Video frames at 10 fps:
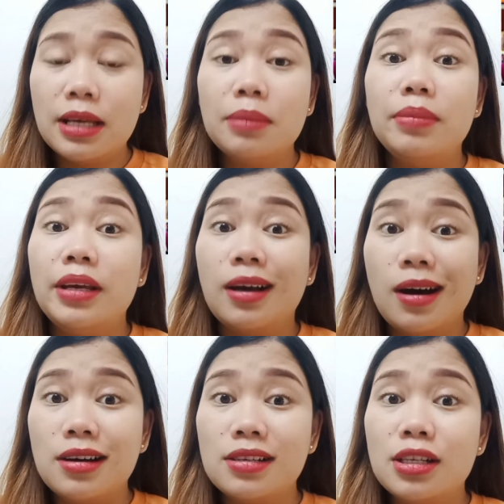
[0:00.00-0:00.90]

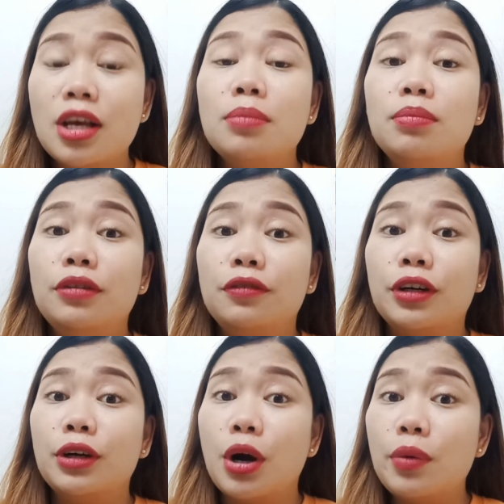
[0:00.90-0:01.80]
because before
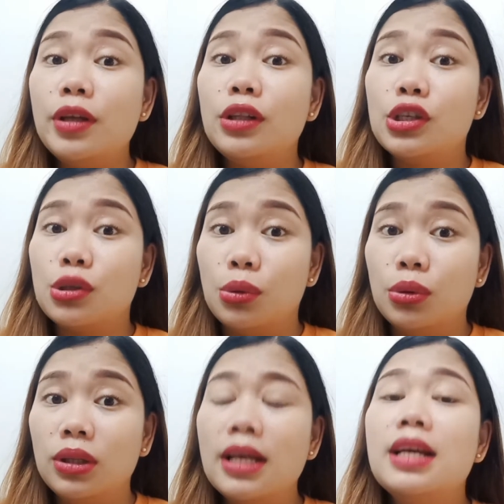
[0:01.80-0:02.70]
going to school,